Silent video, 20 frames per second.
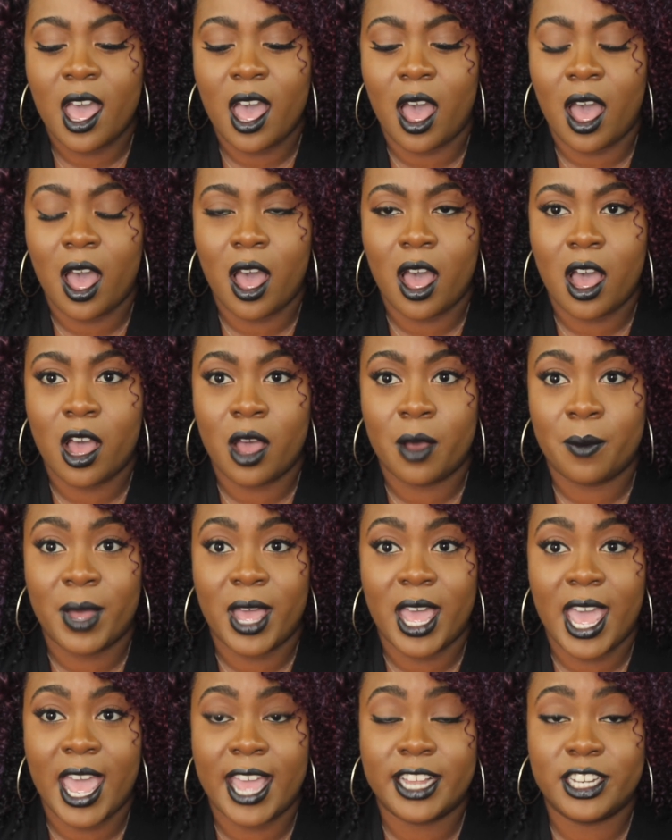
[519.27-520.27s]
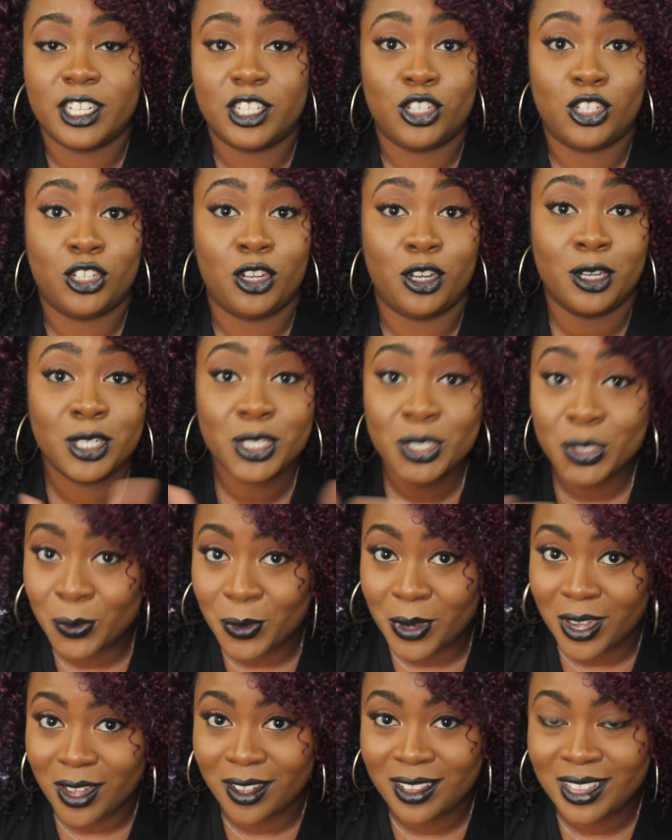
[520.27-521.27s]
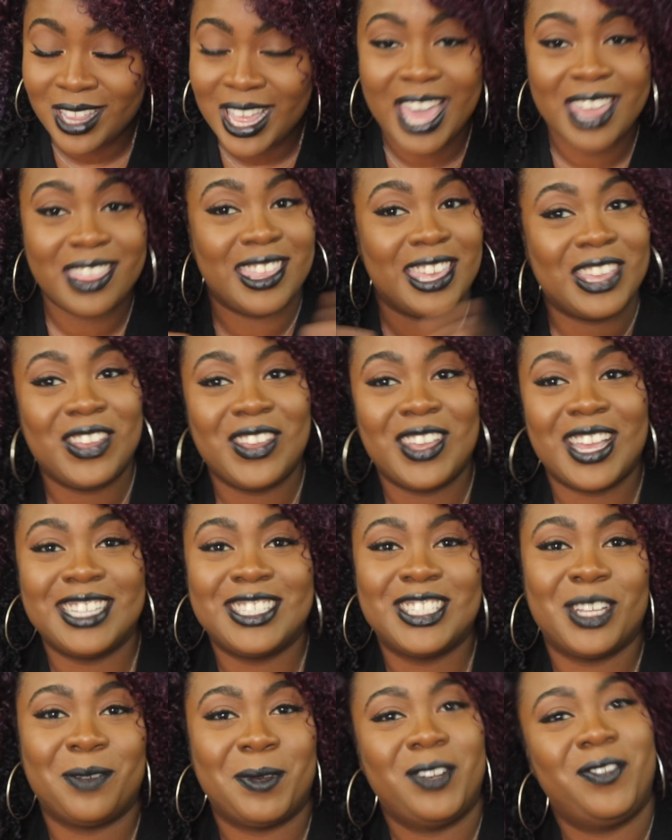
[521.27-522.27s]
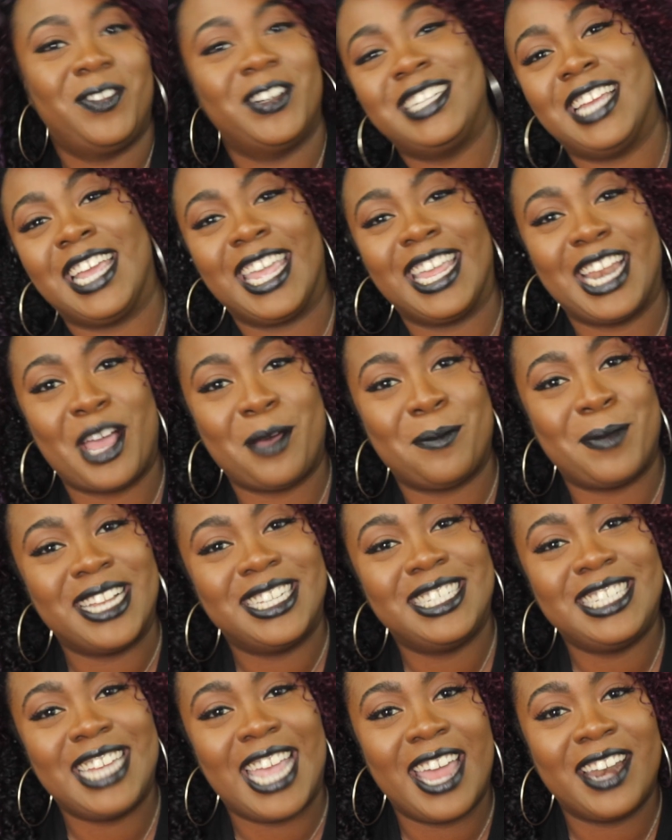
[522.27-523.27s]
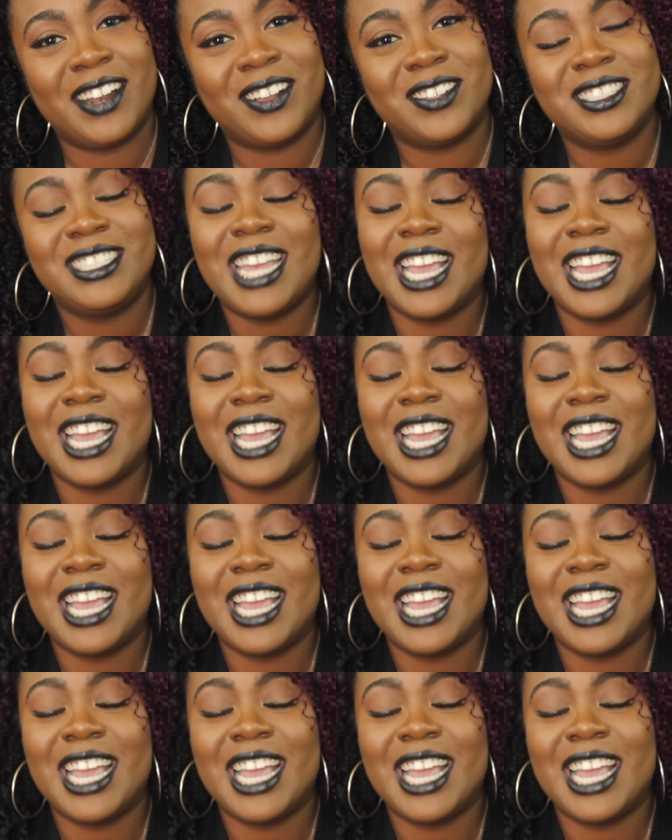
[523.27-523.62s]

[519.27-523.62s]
Um, as usual, I thank you guys so much for checking out my channel.